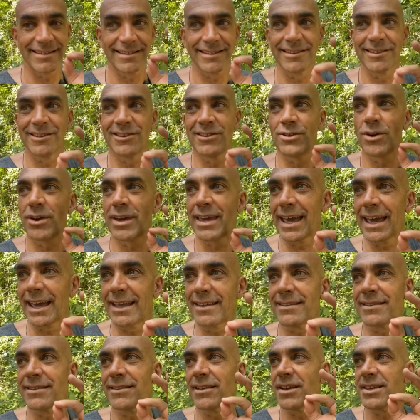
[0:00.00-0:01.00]

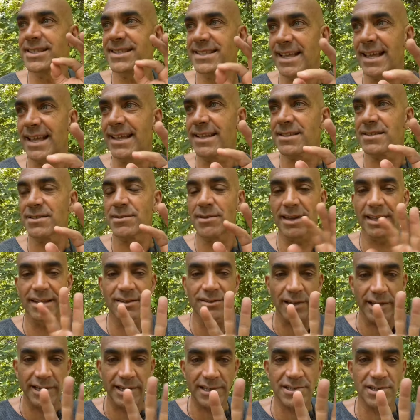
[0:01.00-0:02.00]
a sense, you can
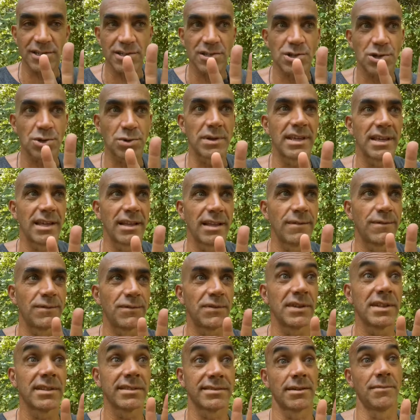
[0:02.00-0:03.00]
touch a tree and
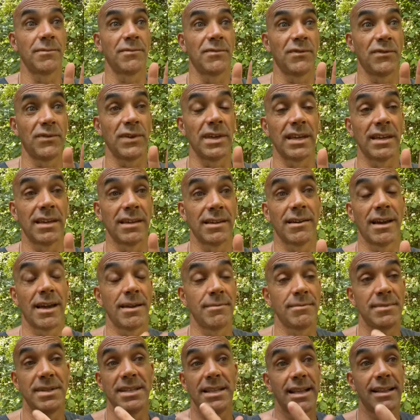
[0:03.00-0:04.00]
feel something. I
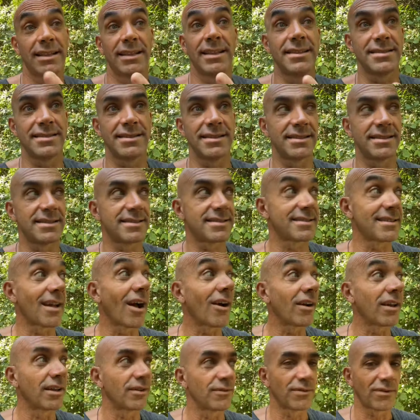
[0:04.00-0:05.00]
mean, at least it's
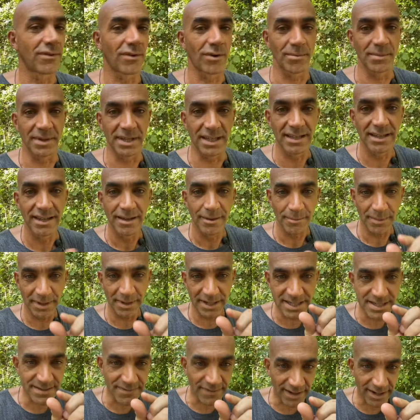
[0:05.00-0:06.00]
starting for me, but
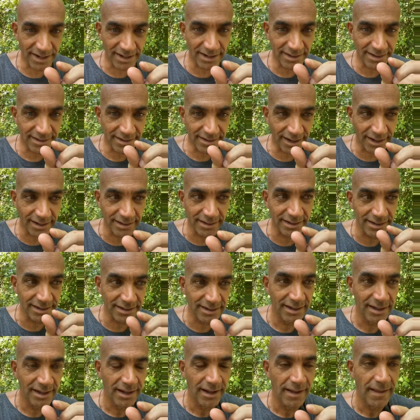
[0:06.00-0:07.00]
it's very tiny.
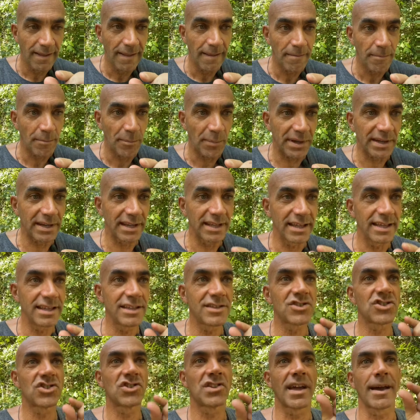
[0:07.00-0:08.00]
But
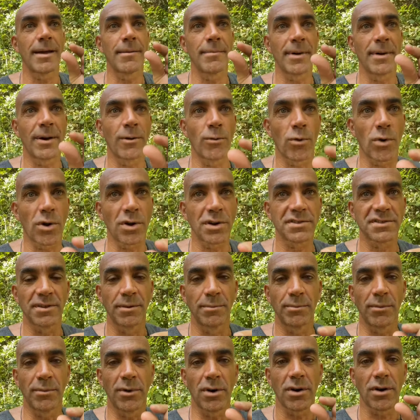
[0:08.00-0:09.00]
each time I work
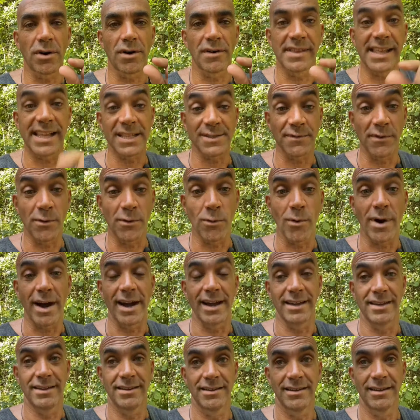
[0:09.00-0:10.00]
some more, that's the
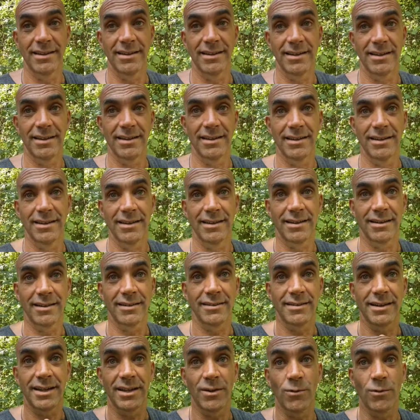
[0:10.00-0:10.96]
why, right?